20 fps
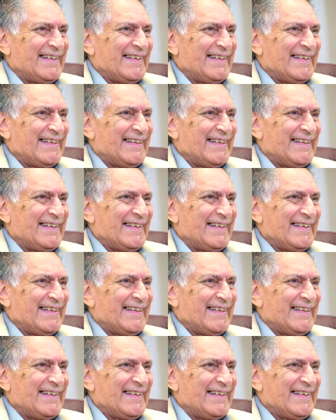
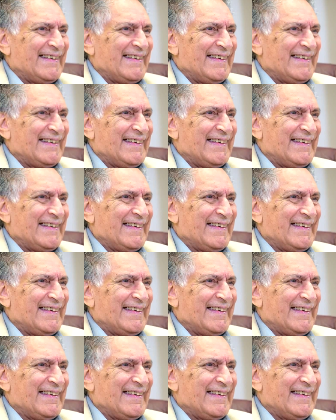
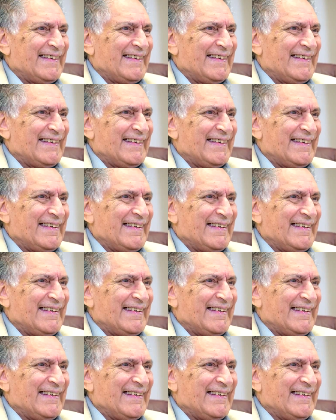
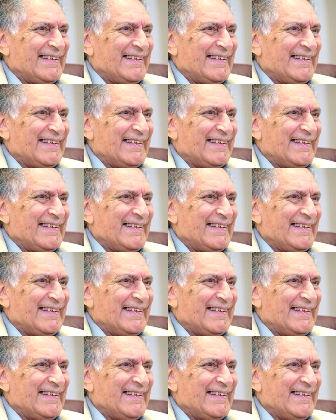
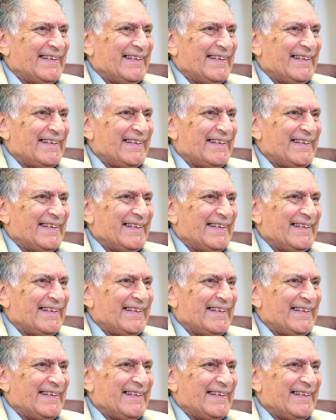
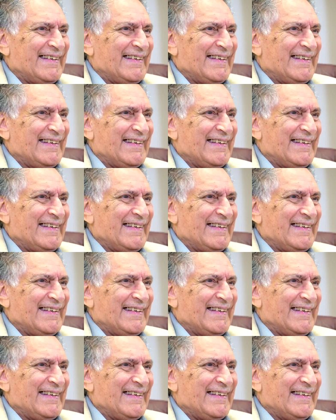
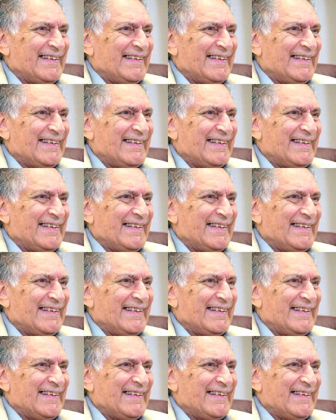
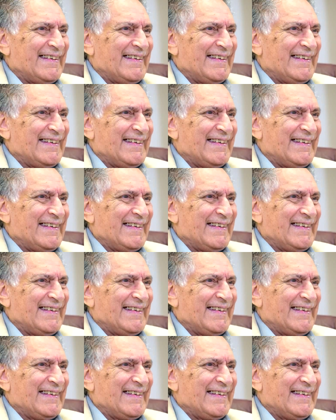(no lip movement)